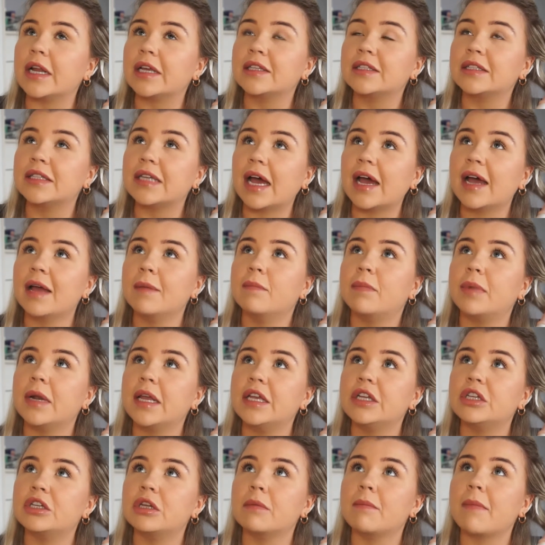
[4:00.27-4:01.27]
I started
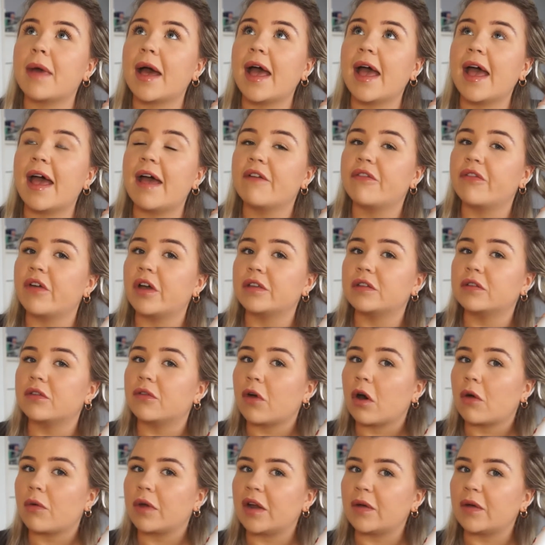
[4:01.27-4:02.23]
bleaching my hair, first of all,